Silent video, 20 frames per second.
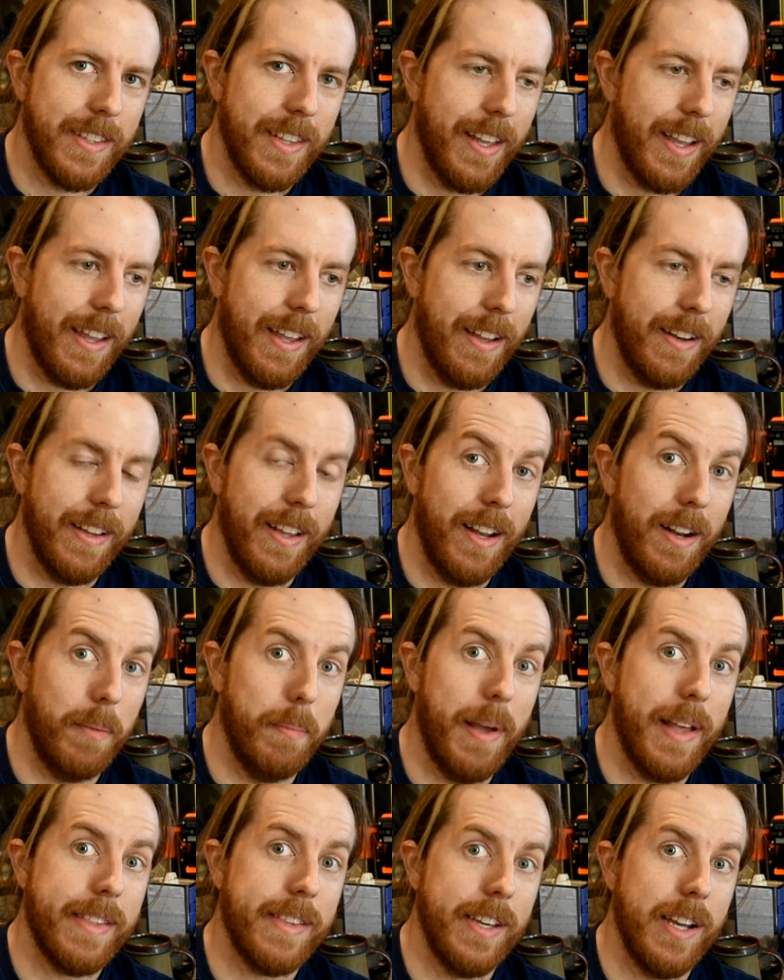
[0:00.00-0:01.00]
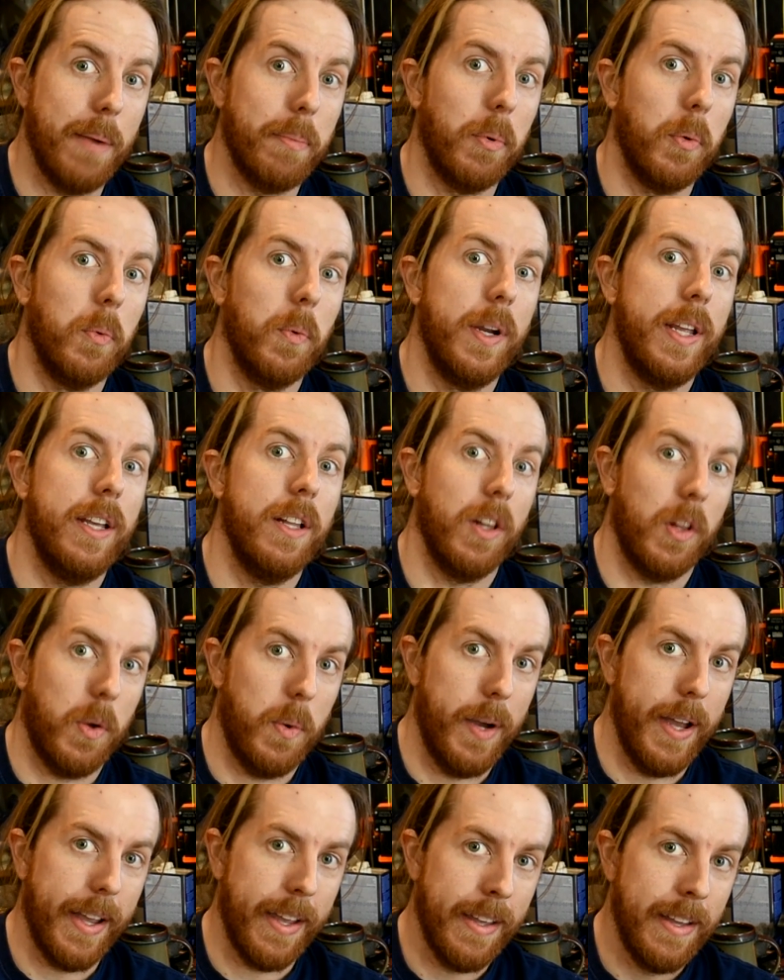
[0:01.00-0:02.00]
Like, it'll mess you up real
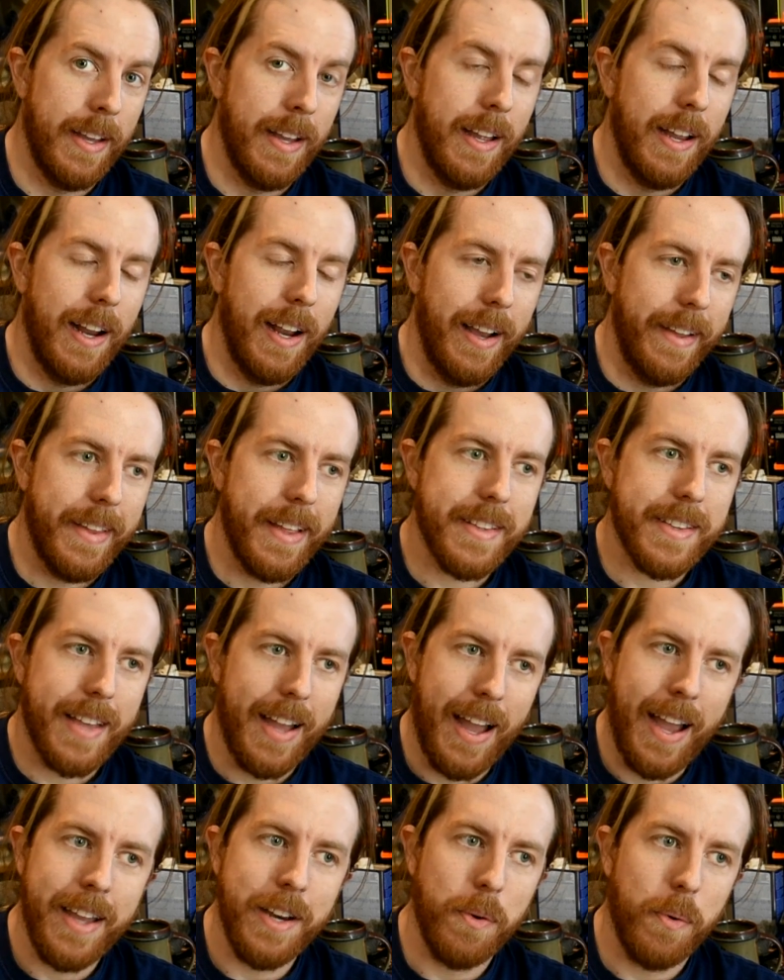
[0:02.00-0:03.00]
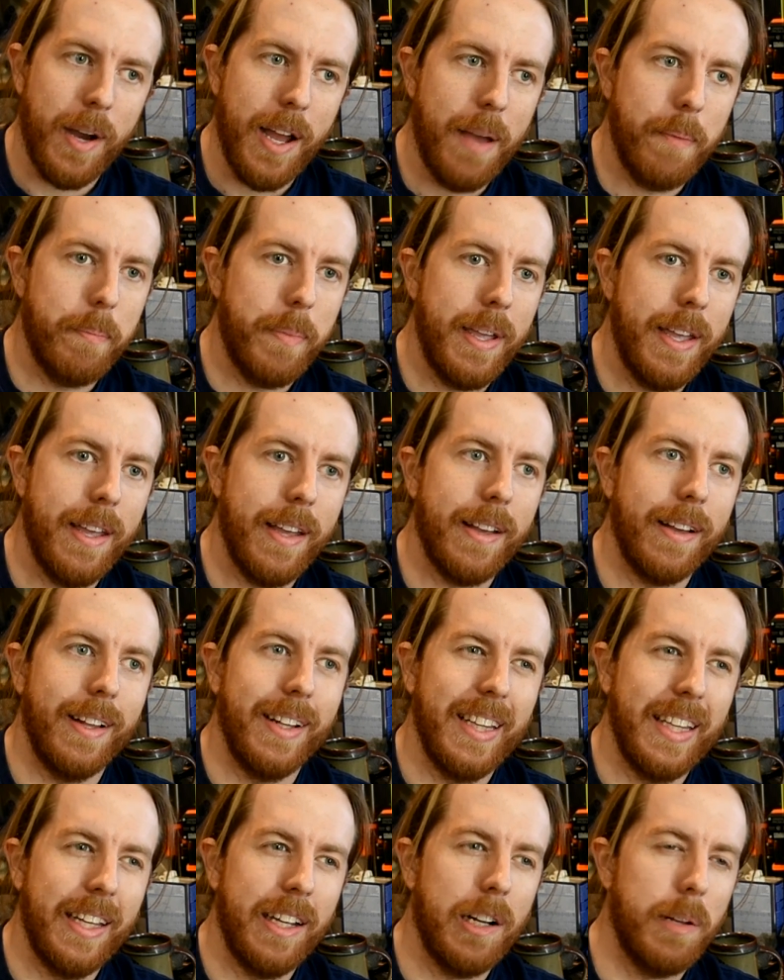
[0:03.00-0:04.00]
quick. And that's kind of why I'm being a
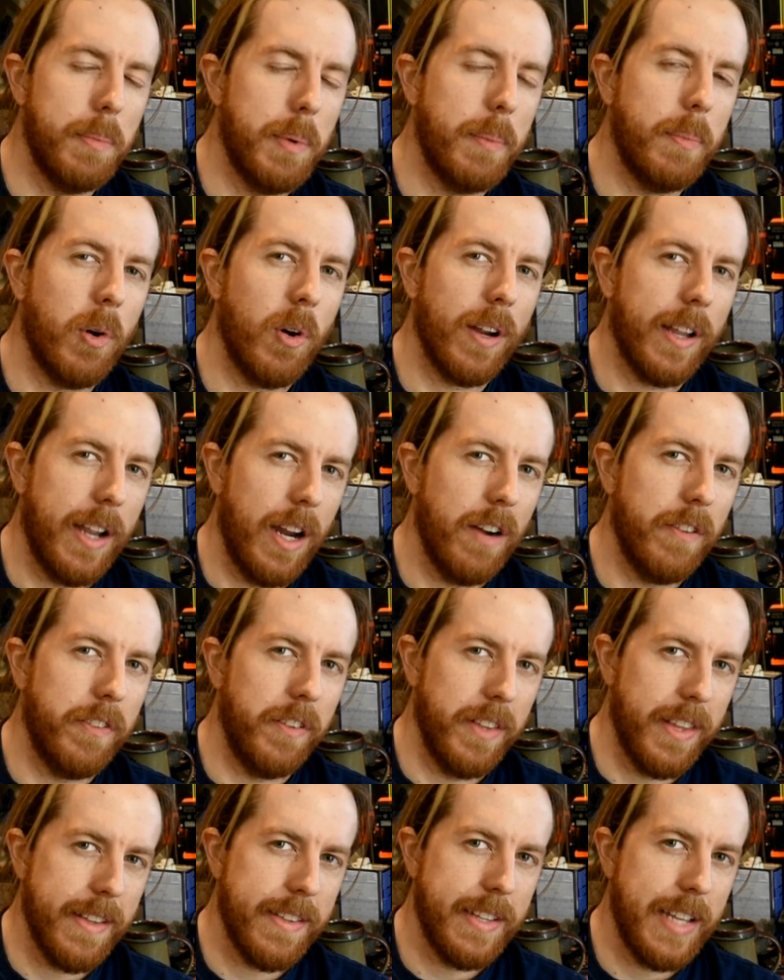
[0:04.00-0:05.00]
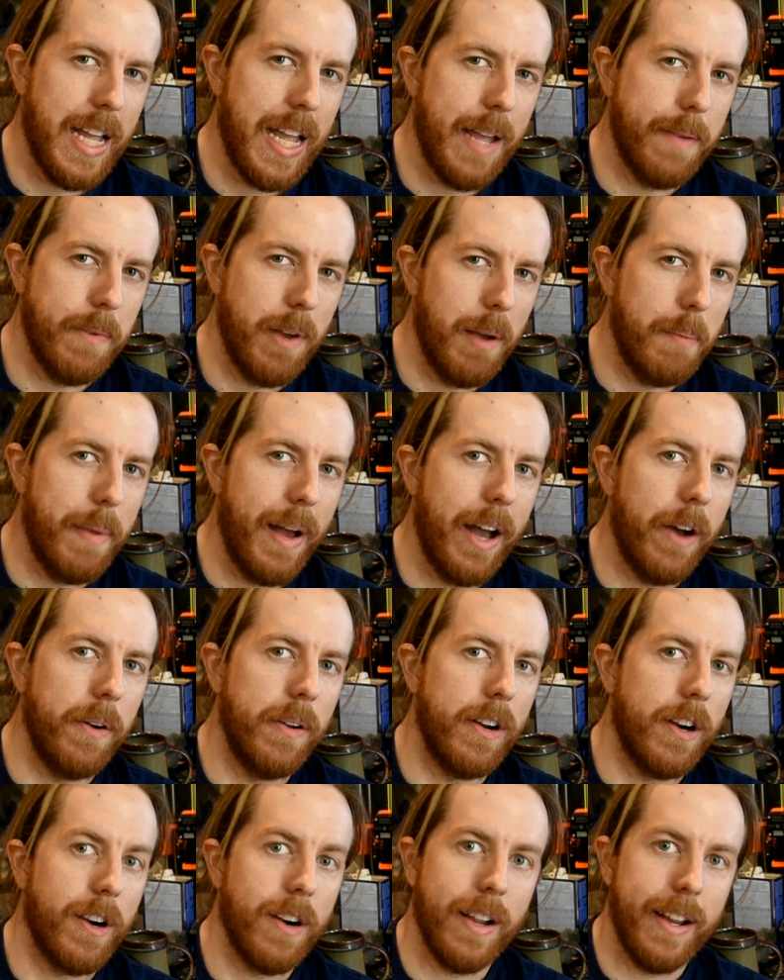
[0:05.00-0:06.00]
little bit more careful this time
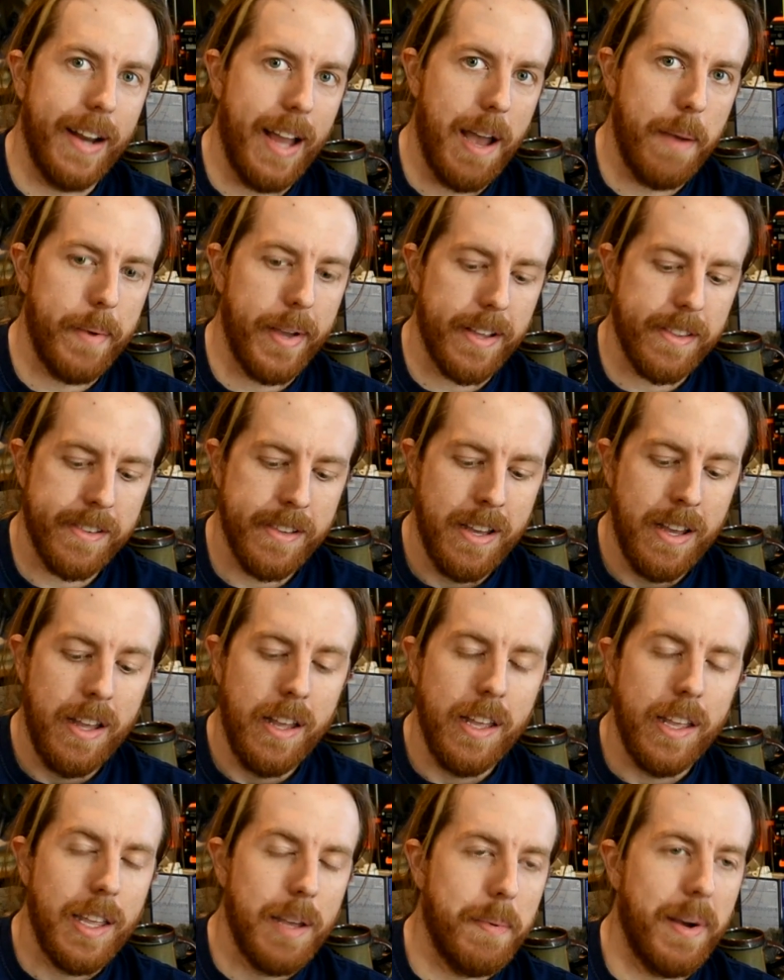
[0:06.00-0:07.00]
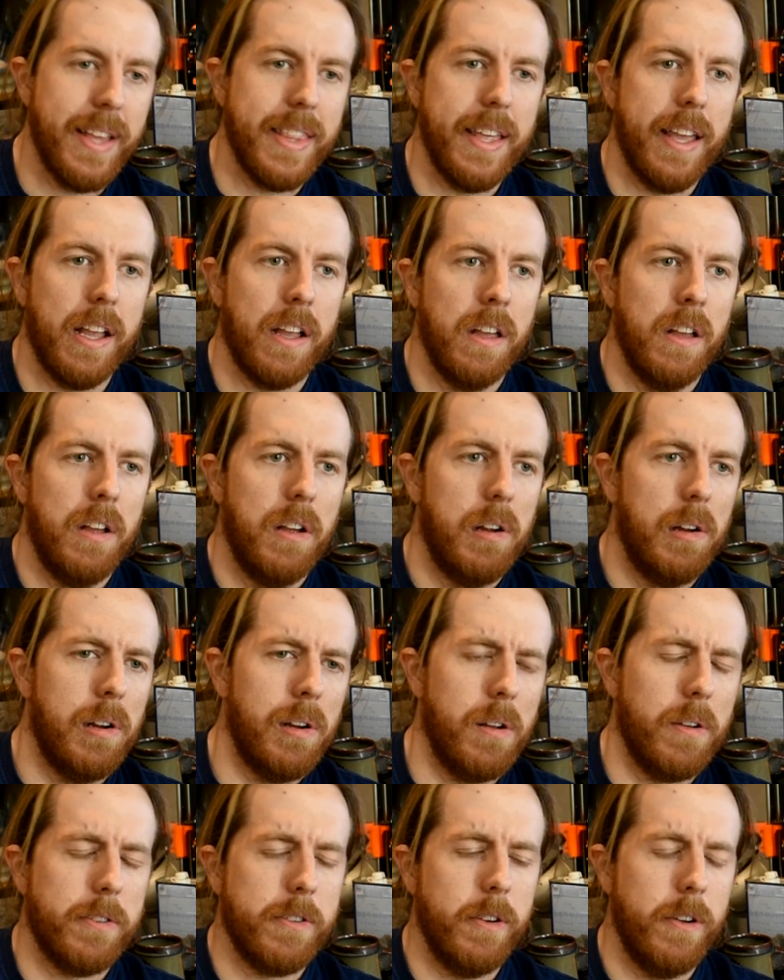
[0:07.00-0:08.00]
about ergonomics. You might think,
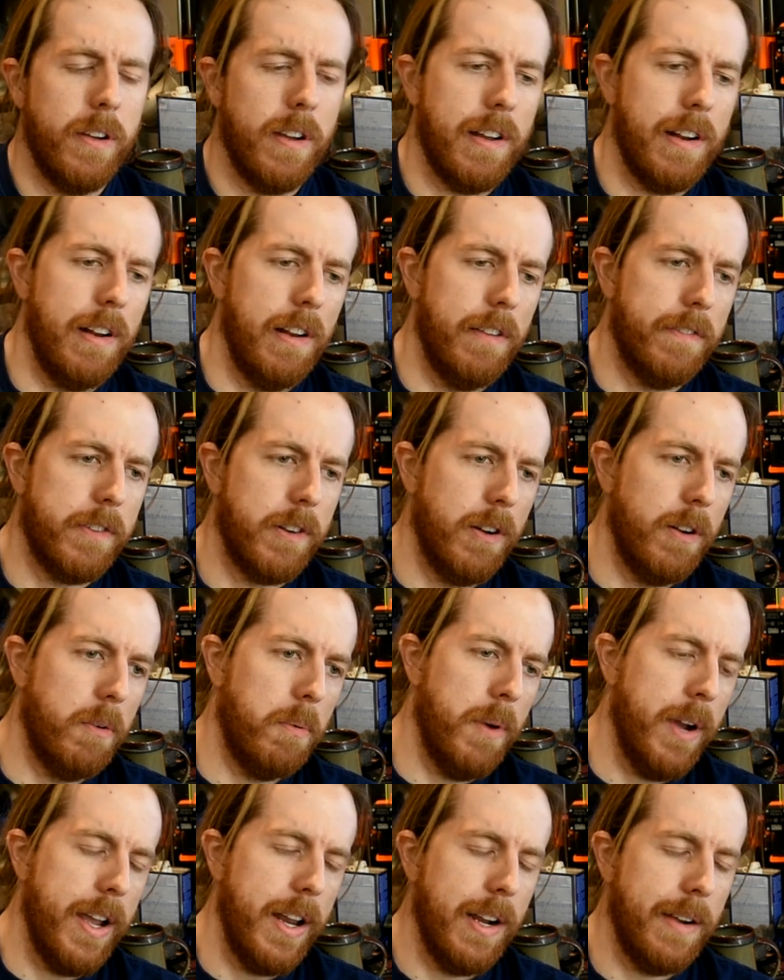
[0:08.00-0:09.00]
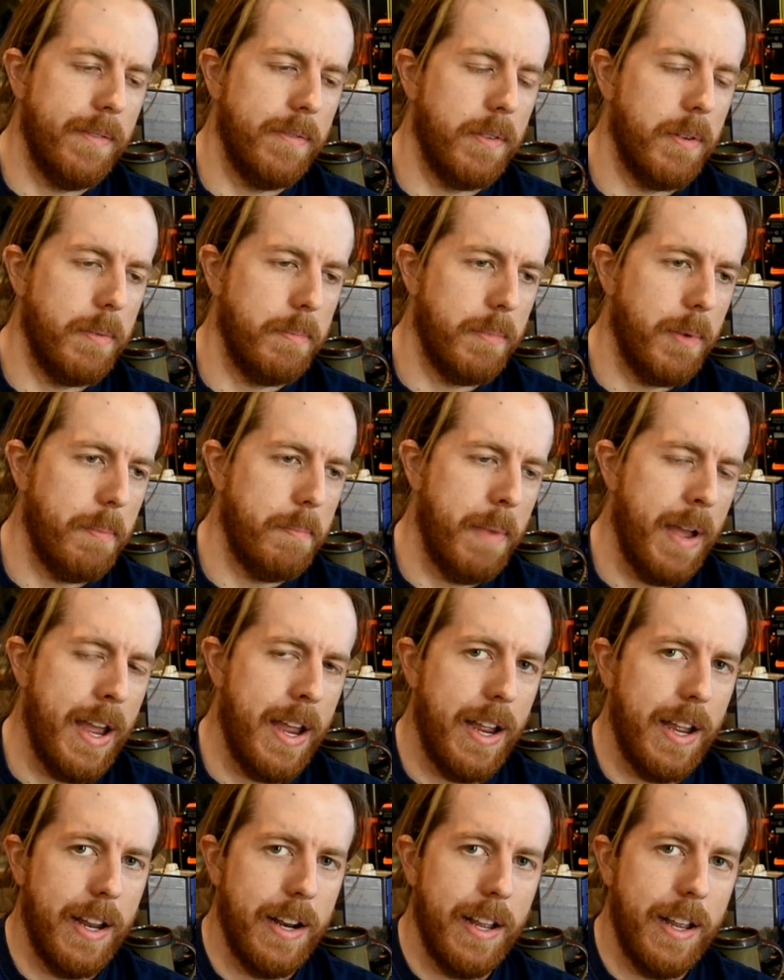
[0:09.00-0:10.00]
oh, so you gotta lift a little weight. I'm a
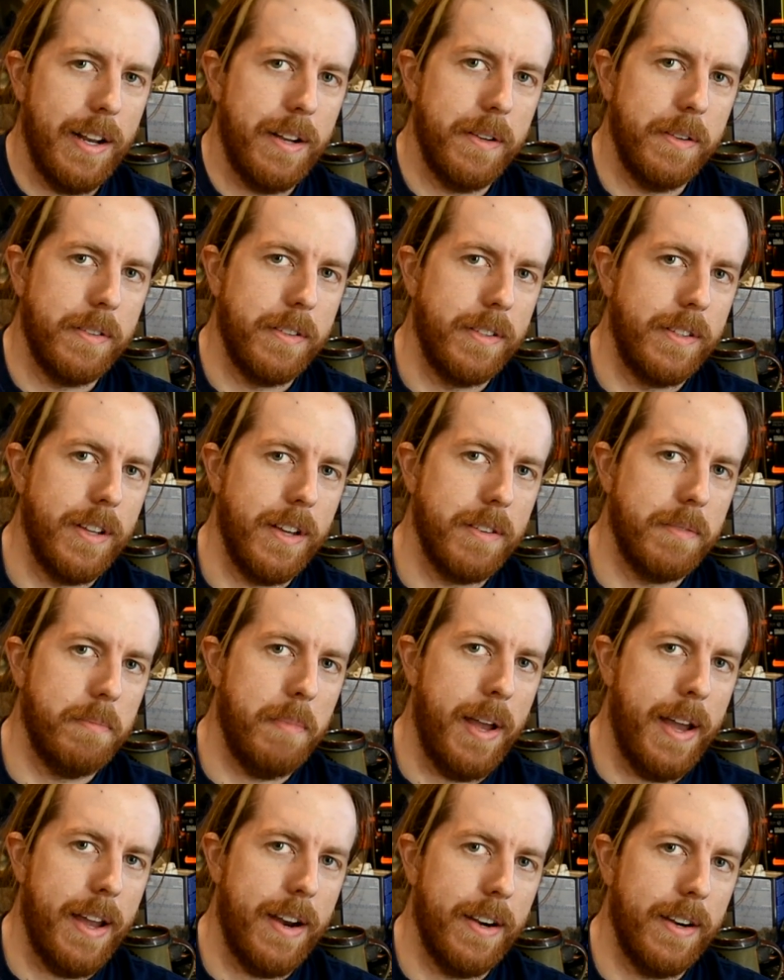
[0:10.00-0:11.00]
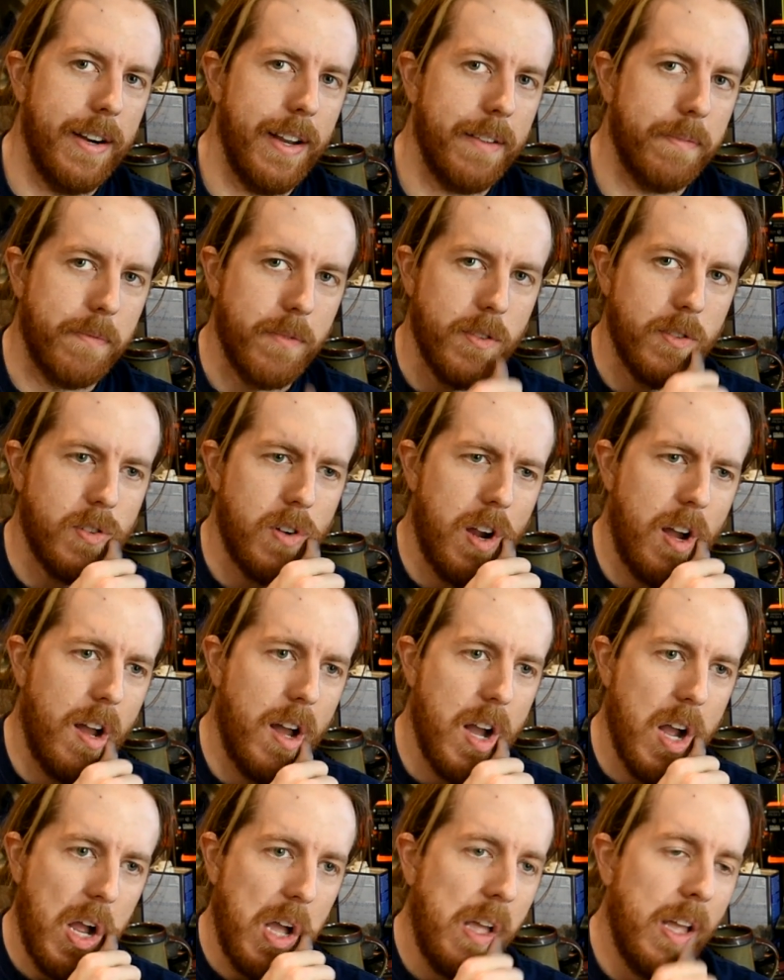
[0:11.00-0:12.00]
man. It doesn't matter. I'm
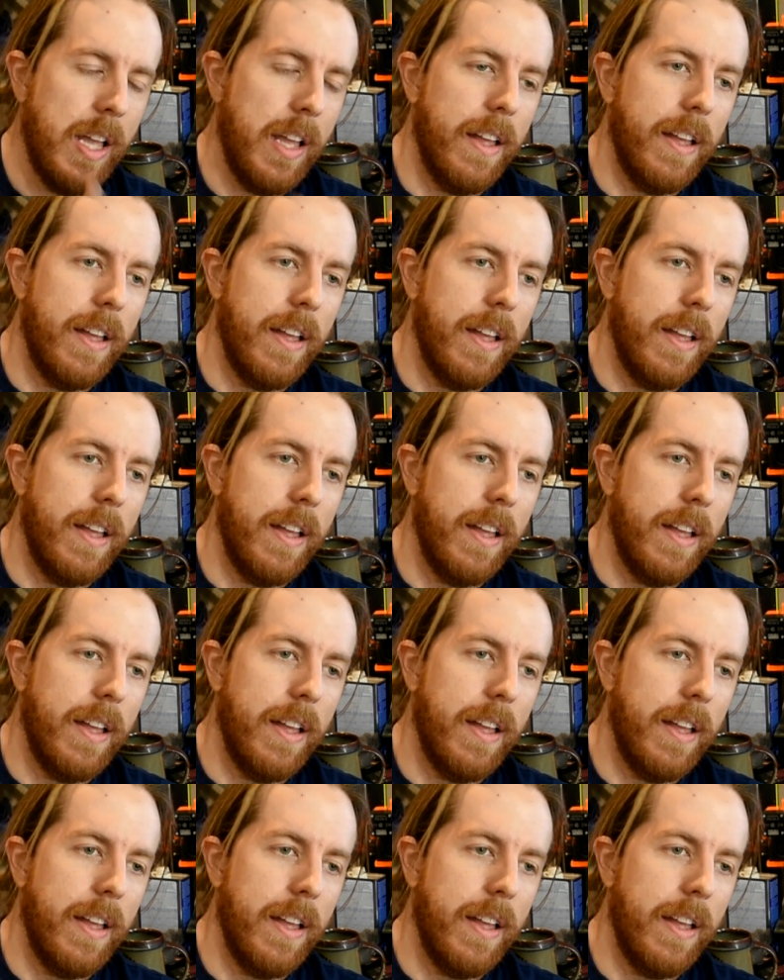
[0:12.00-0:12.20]
strong.